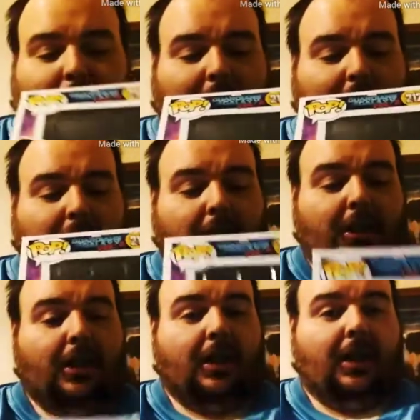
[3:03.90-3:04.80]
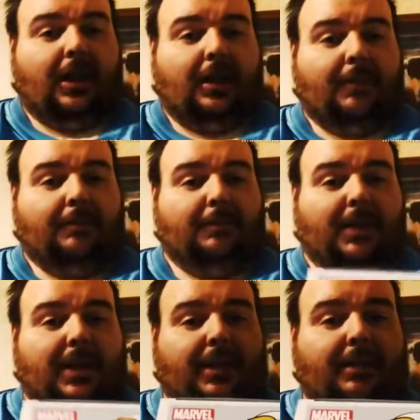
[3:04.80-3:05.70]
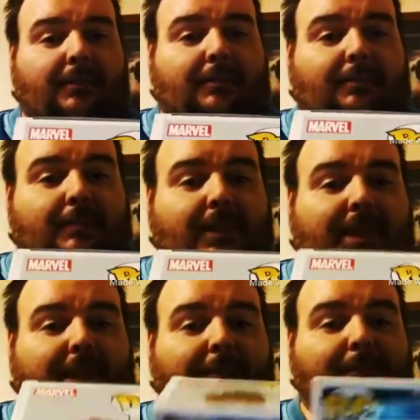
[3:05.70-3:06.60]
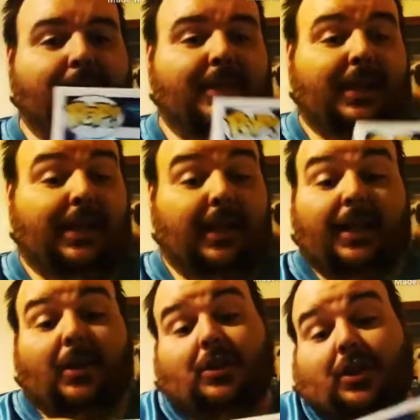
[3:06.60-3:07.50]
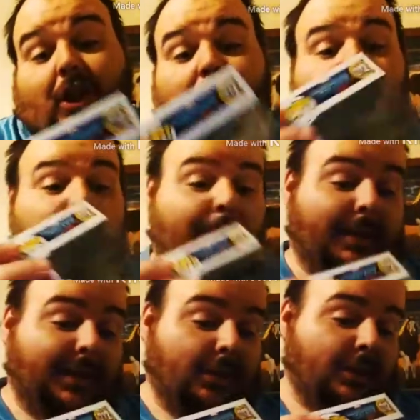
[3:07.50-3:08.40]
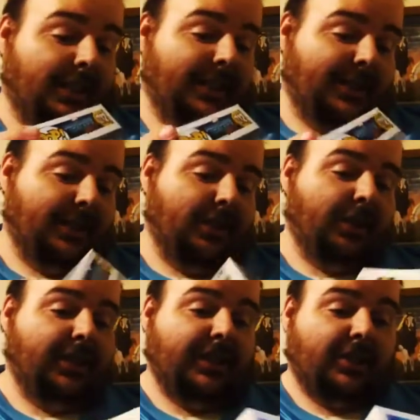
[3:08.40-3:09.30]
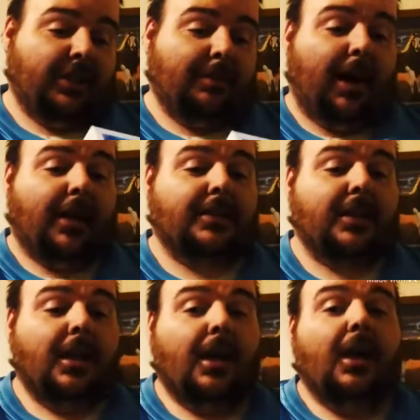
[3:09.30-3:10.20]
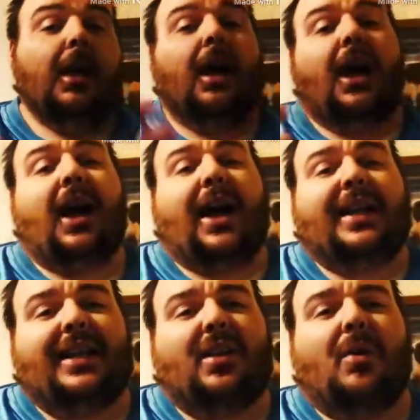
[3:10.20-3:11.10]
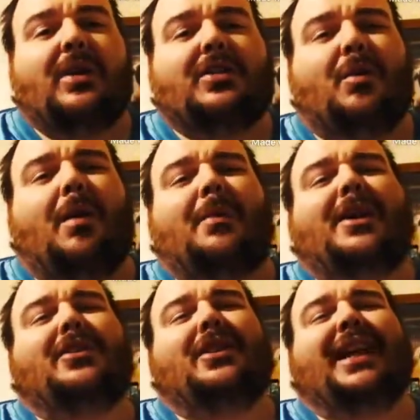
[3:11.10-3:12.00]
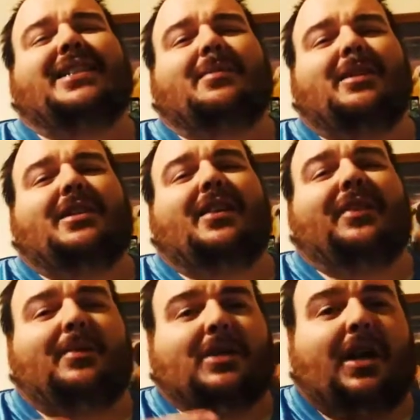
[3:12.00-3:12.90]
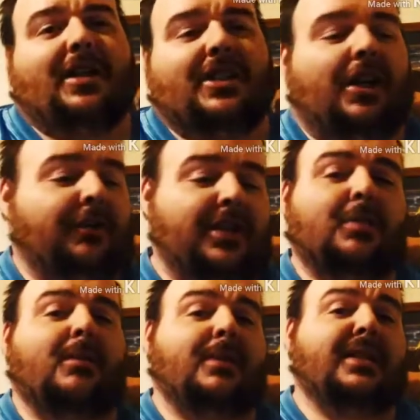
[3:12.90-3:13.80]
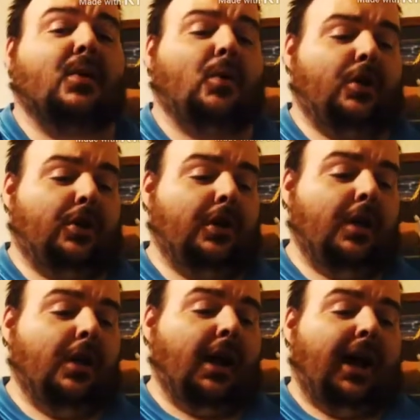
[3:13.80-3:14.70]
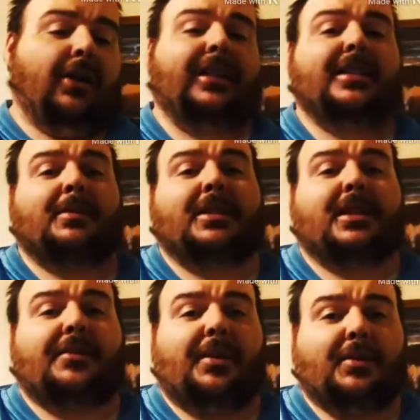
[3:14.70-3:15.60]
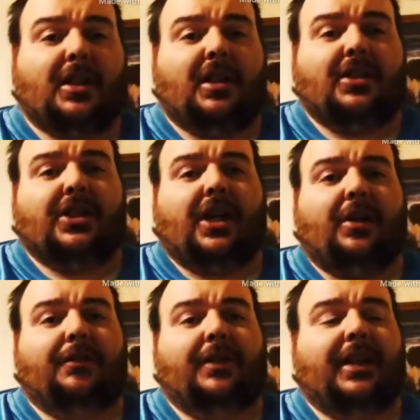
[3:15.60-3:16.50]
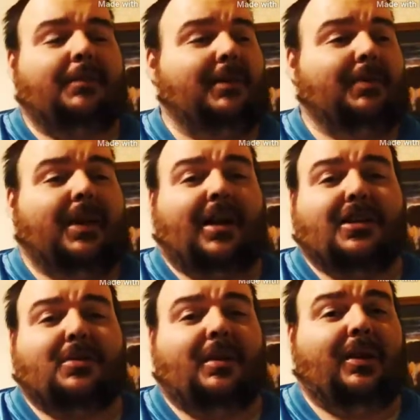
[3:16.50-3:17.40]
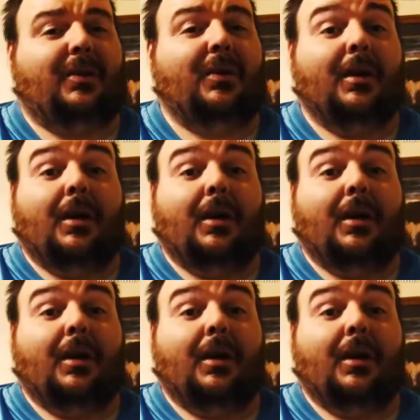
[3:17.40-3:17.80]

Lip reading: much. But yep, it looks good. I mean, it looks like it's in good condition, the box. I did go into Walmart and look at some of the stuff that was on the shelf. This one was ordered. I looked at some of the stuff that was on the shelf, and let me be honest with you,